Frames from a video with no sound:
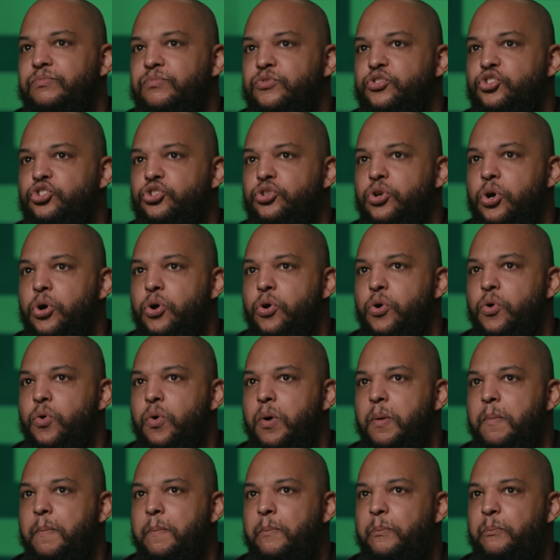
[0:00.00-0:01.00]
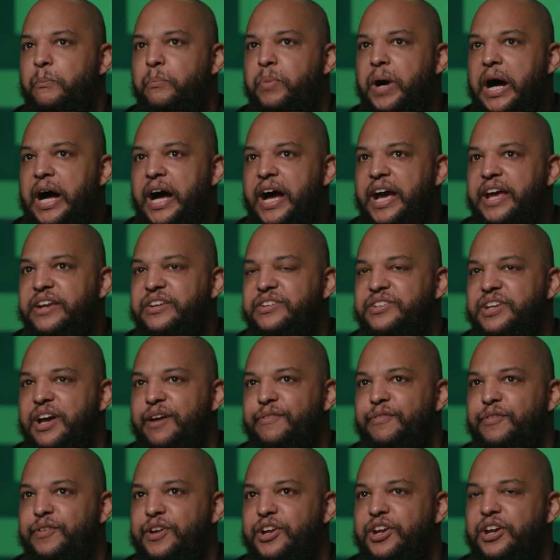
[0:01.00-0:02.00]
So by
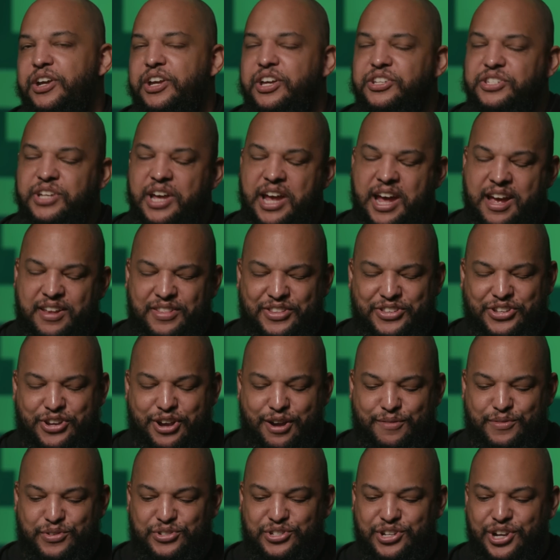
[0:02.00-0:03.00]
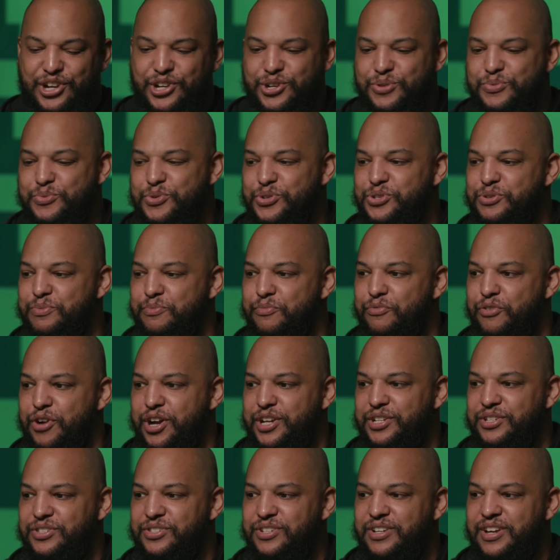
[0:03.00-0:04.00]
definition, because I had this conversation with some
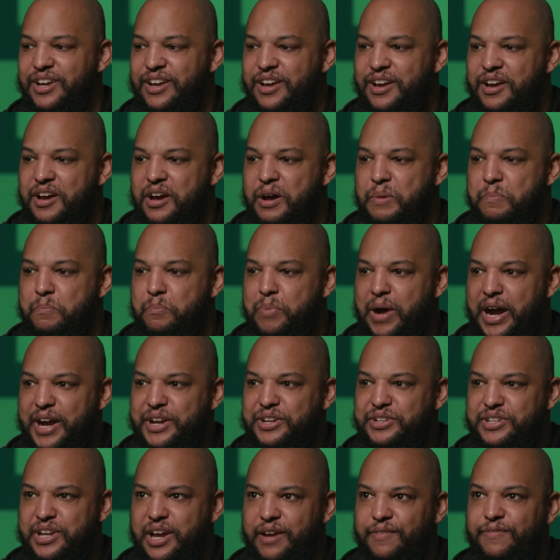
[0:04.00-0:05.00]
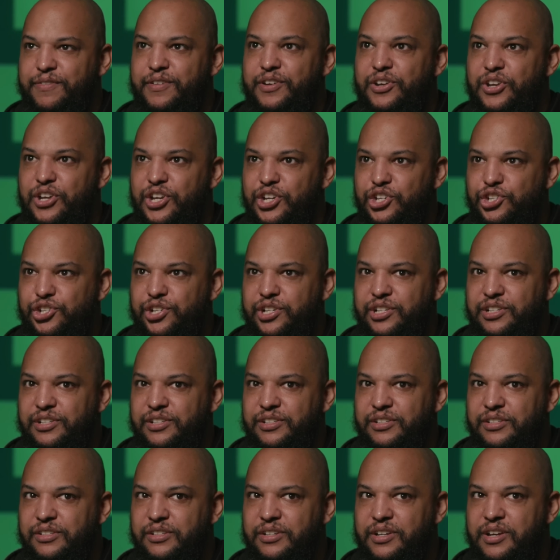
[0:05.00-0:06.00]
friends, by
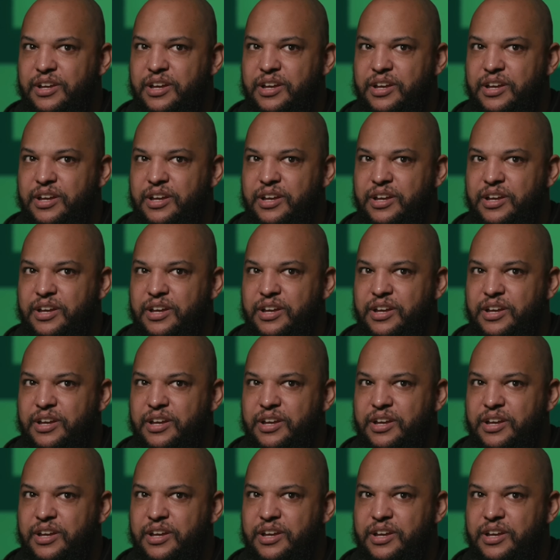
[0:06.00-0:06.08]
definition,